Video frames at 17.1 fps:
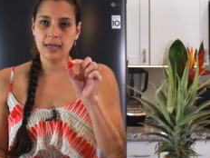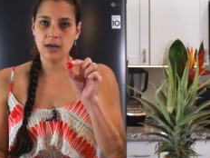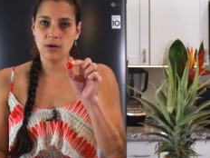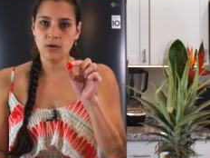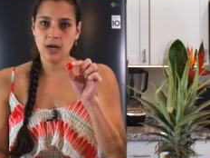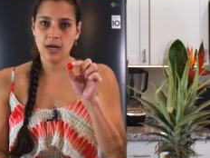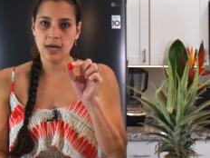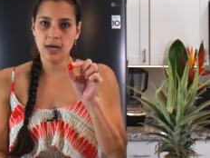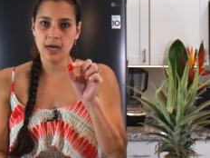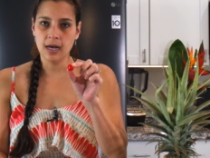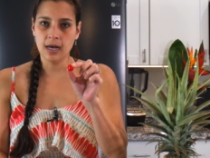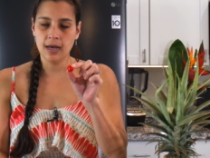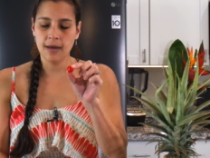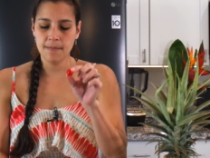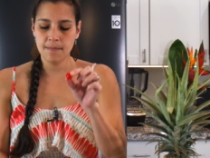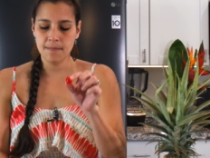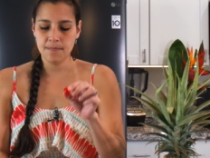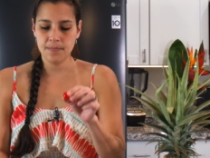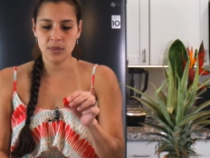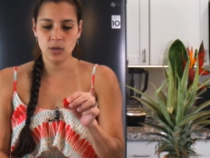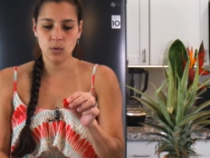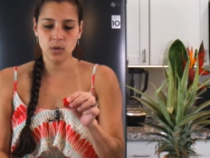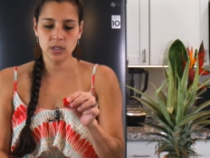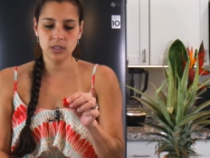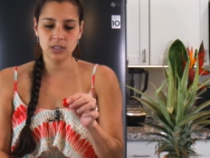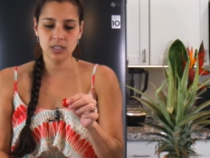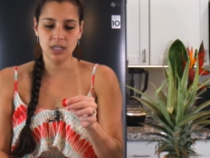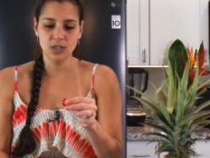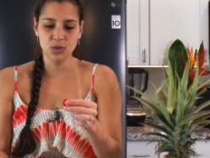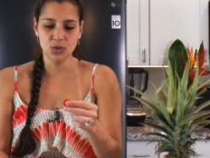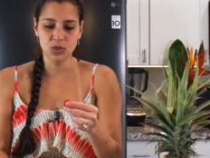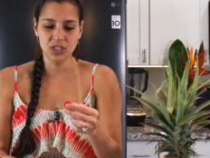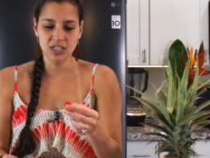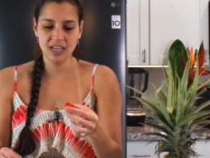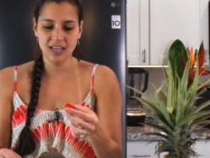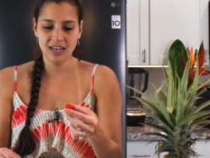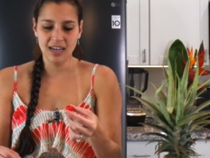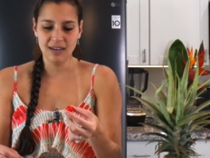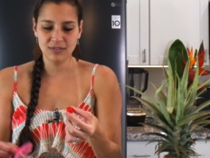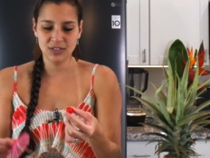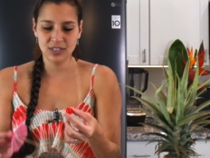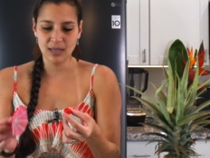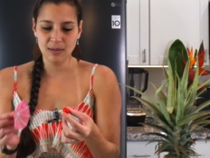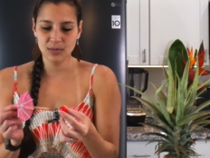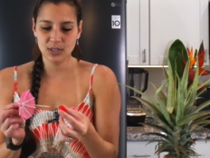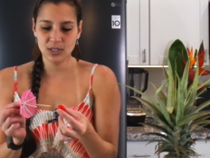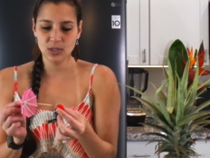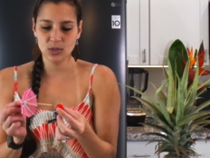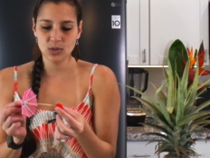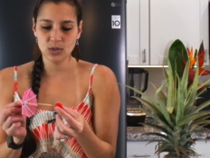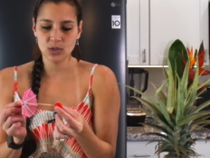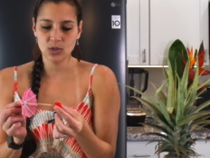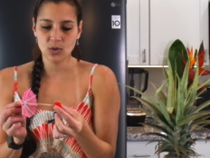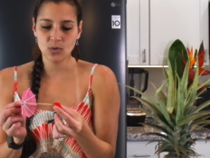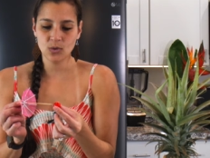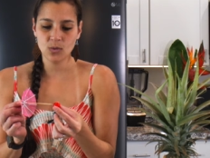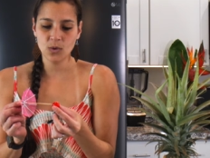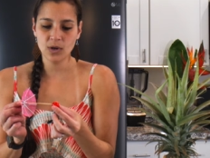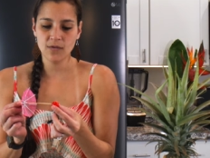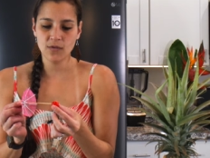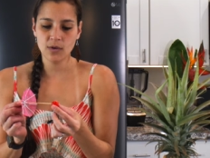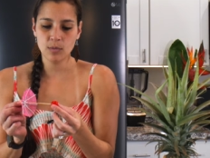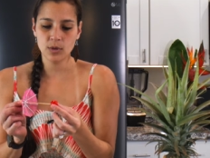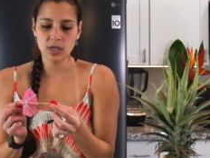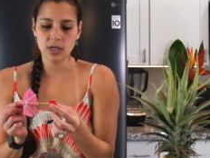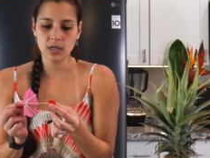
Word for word: Now, the ones I usually get have stems. These ones don't. What if we put